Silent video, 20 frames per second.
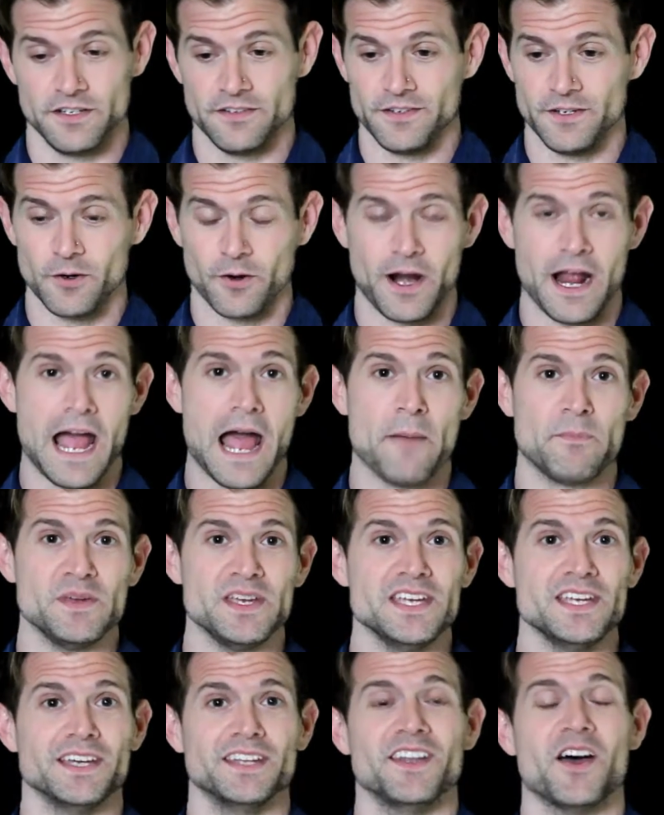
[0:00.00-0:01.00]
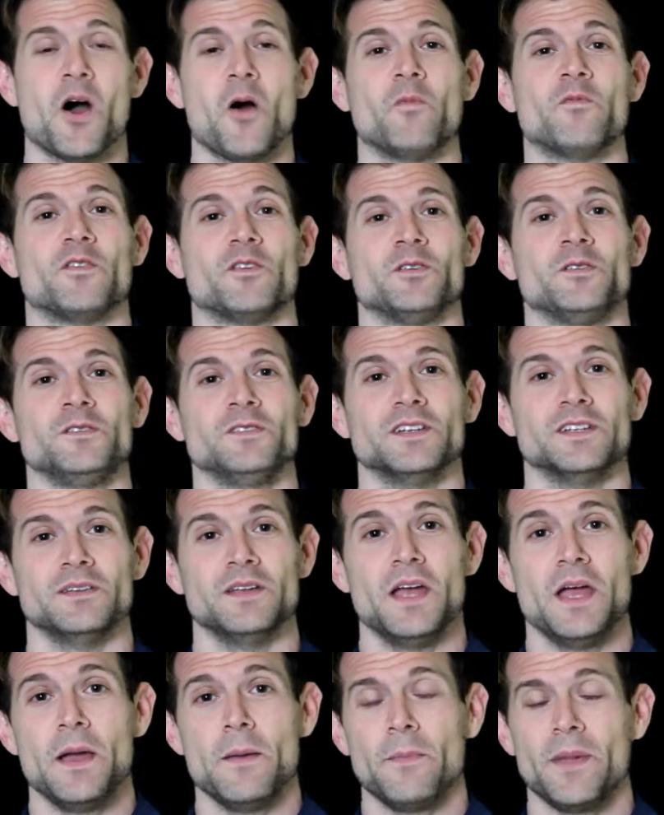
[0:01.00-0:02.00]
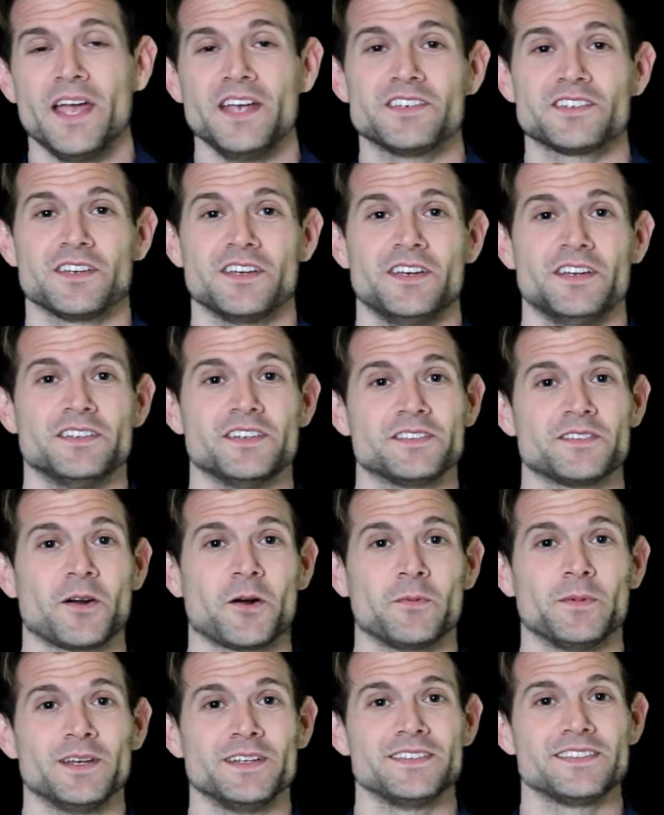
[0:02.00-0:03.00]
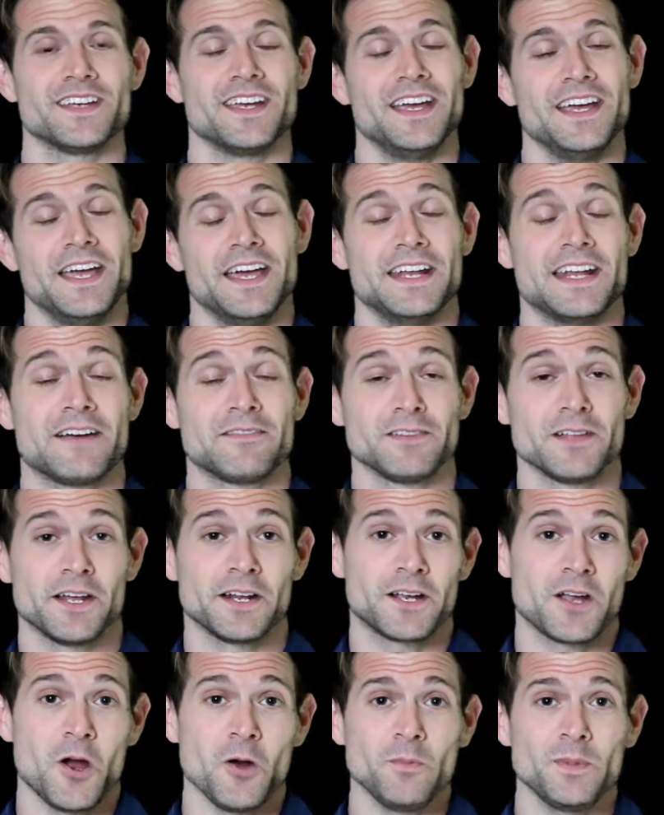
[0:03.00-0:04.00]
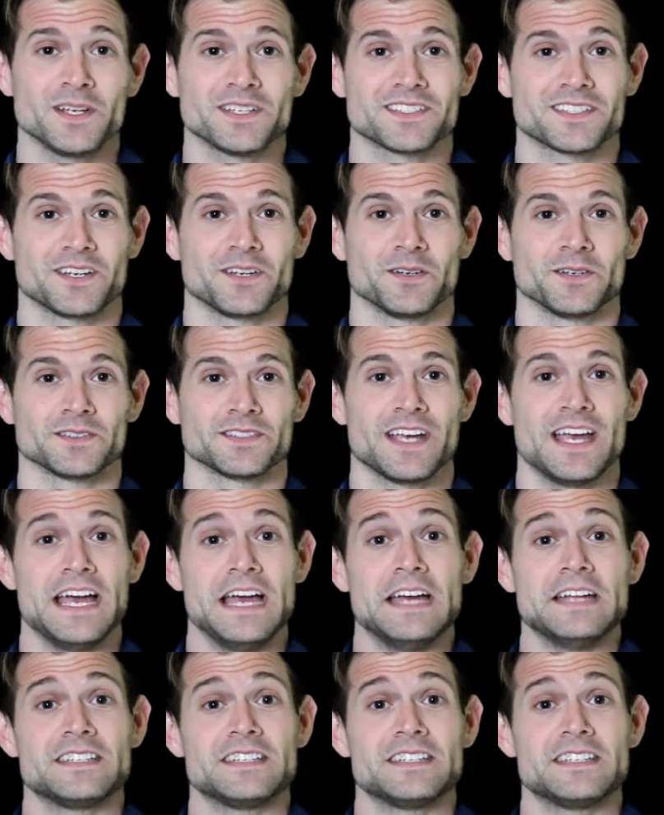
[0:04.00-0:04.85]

If you are happy and hopeful and patient and determined and have a lot of coping skills,